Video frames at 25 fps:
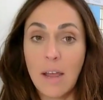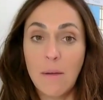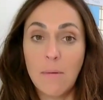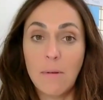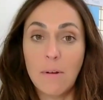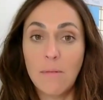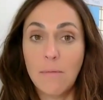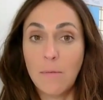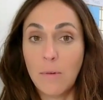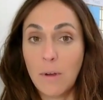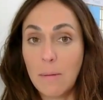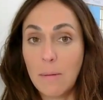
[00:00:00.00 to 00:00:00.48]
I
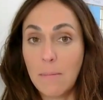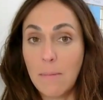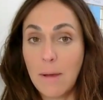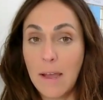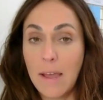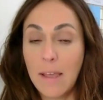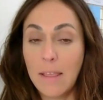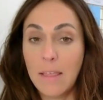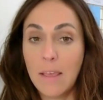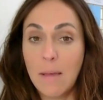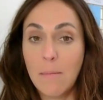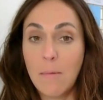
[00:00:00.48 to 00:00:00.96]
would avoid
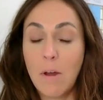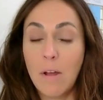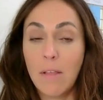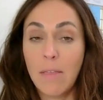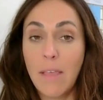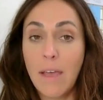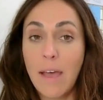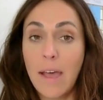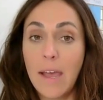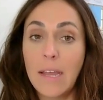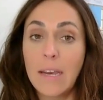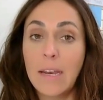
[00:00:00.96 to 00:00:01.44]
buying them
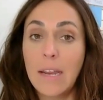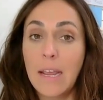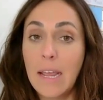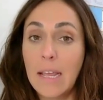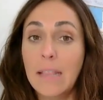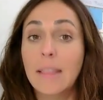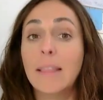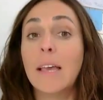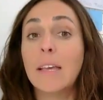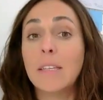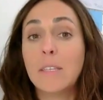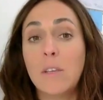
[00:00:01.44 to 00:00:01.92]
online
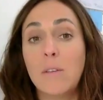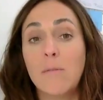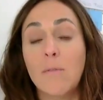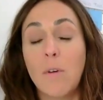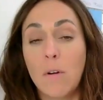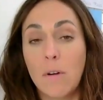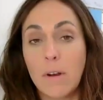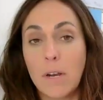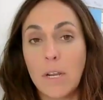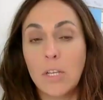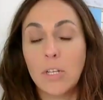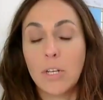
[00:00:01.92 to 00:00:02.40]
unless
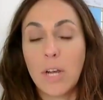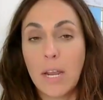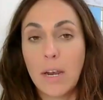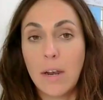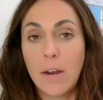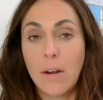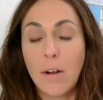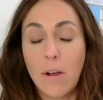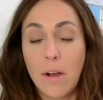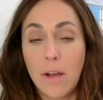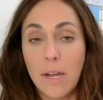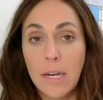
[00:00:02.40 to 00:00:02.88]
you've already
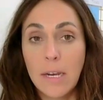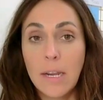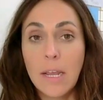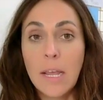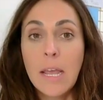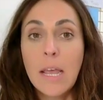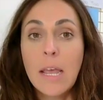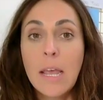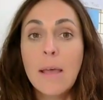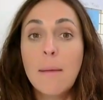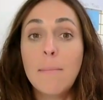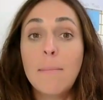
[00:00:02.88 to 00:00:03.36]
tried it on
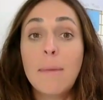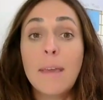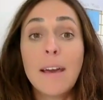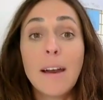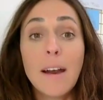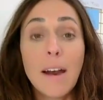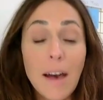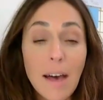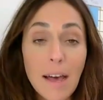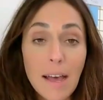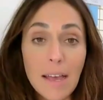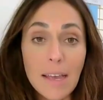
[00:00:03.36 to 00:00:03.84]

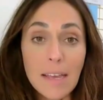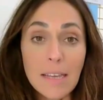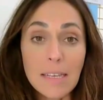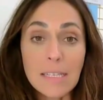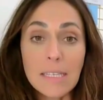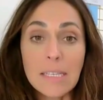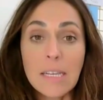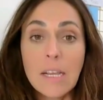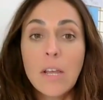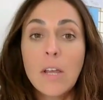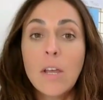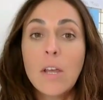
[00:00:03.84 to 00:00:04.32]

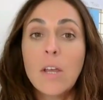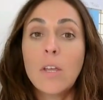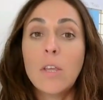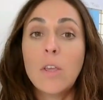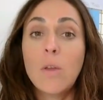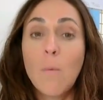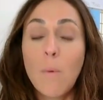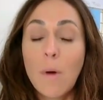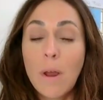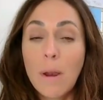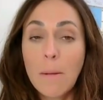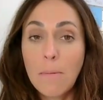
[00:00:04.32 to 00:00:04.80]
because
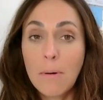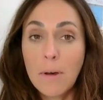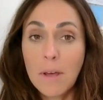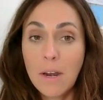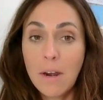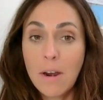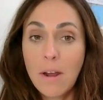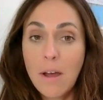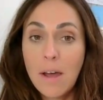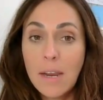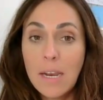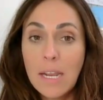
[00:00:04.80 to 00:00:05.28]
you want to
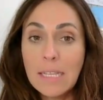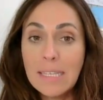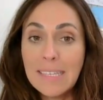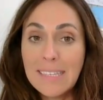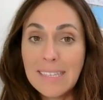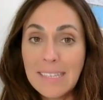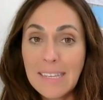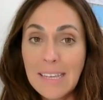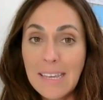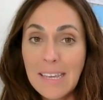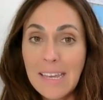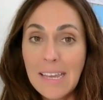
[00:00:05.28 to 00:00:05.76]
put it on and
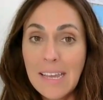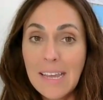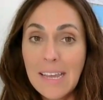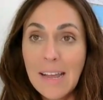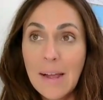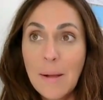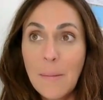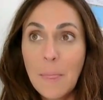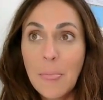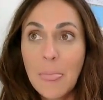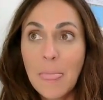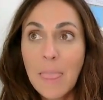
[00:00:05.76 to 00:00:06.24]

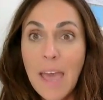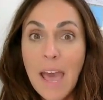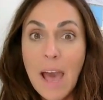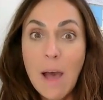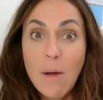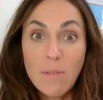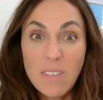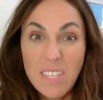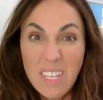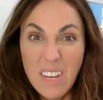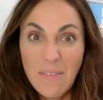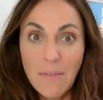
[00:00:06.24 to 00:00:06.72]
see
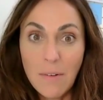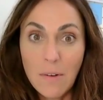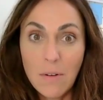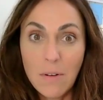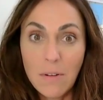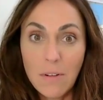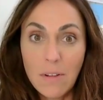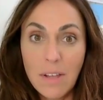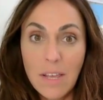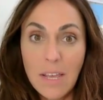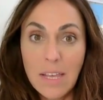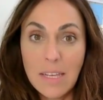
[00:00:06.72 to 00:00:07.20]
how
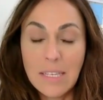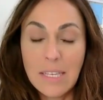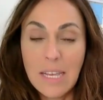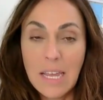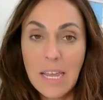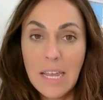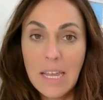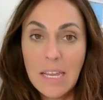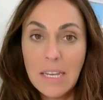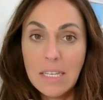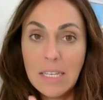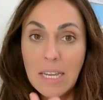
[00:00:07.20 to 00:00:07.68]
difficult is
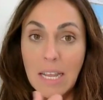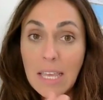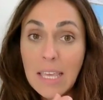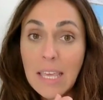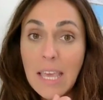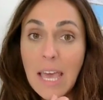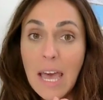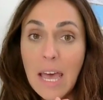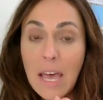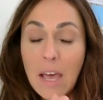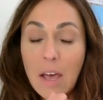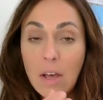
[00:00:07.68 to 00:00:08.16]
it to
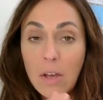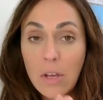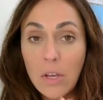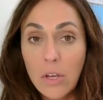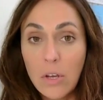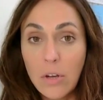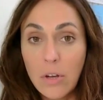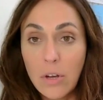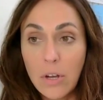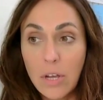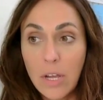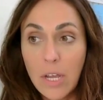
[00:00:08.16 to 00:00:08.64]
get a
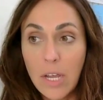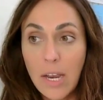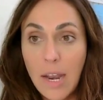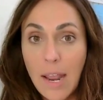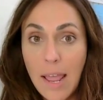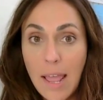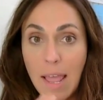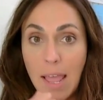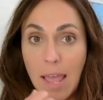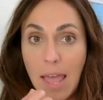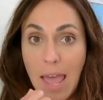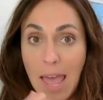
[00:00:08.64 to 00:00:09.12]

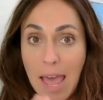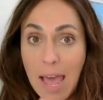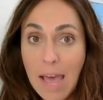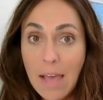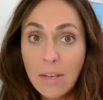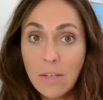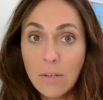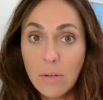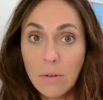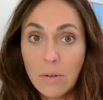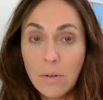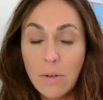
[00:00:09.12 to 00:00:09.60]
good
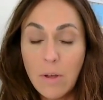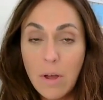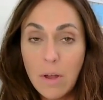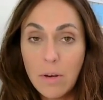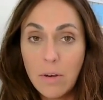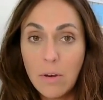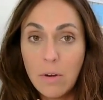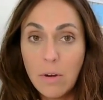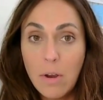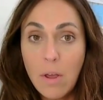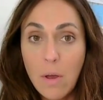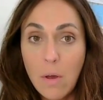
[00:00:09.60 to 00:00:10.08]
handle
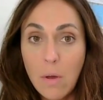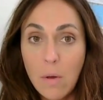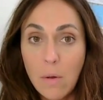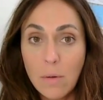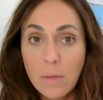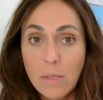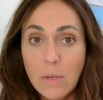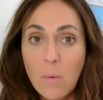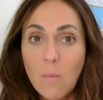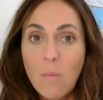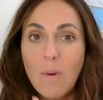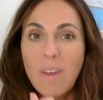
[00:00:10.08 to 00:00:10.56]
on your
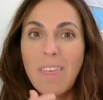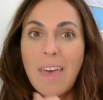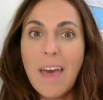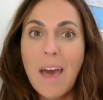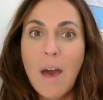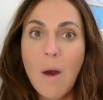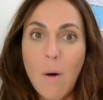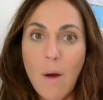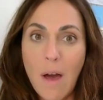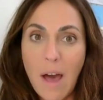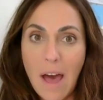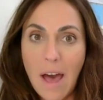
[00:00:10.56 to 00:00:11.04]
nose
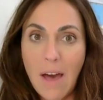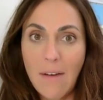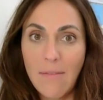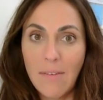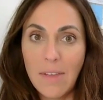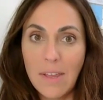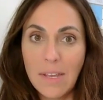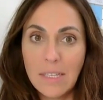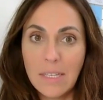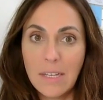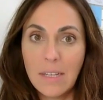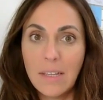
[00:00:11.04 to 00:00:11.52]
without
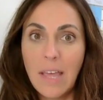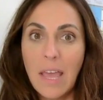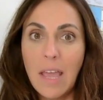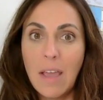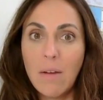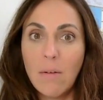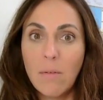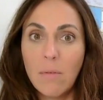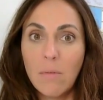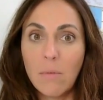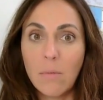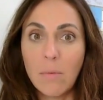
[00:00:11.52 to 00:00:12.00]
having to
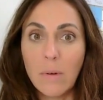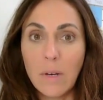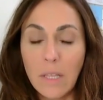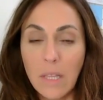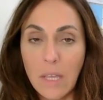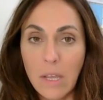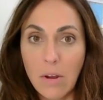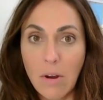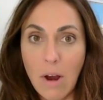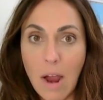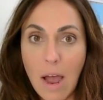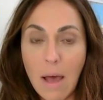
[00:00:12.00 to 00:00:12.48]
like
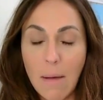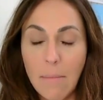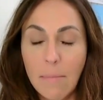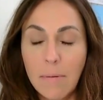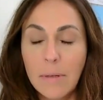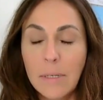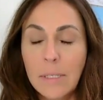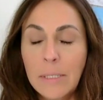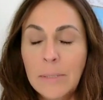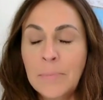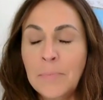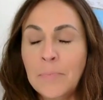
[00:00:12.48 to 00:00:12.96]
really
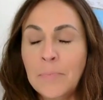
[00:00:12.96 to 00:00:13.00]
grab.